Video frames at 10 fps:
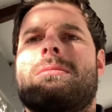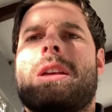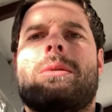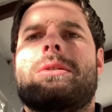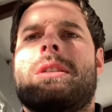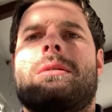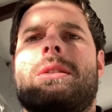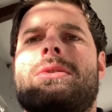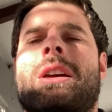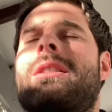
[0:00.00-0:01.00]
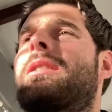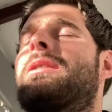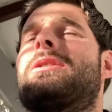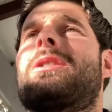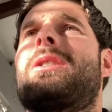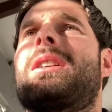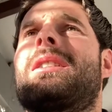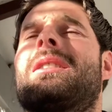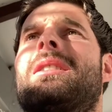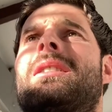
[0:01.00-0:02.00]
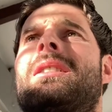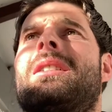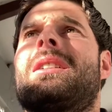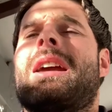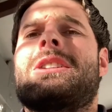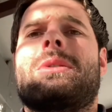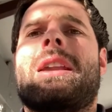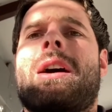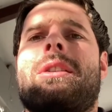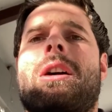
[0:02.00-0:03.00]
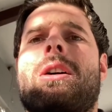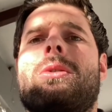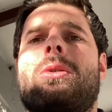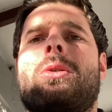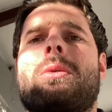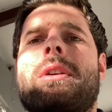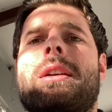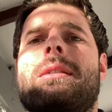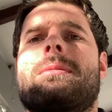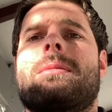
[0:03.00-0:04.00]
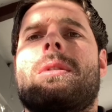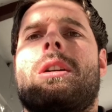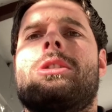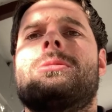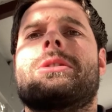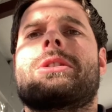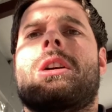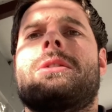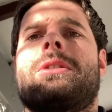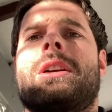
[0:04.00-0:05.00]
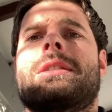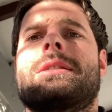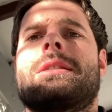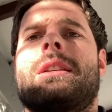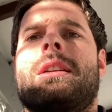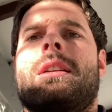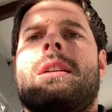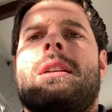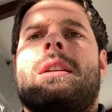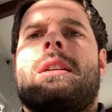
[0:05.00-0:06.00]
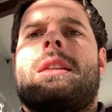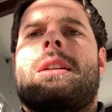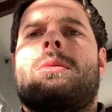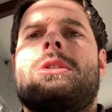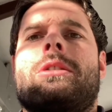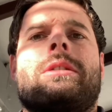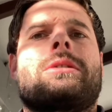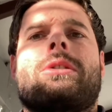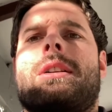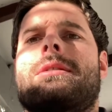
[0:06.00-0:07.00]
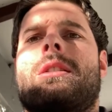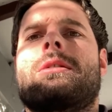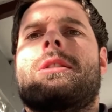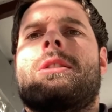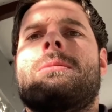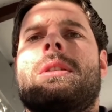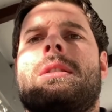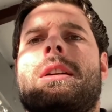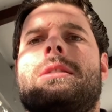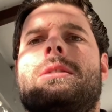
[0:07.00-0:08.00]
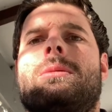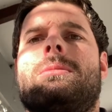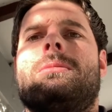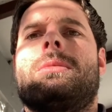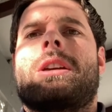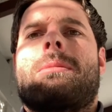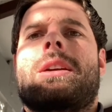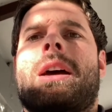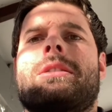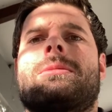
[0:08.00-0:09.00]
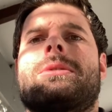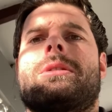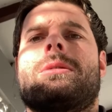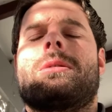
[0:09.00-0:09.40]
There was nothing concerning, as we now know, all the horrible side effects that when you're on these drugs long term that you become accustomed to.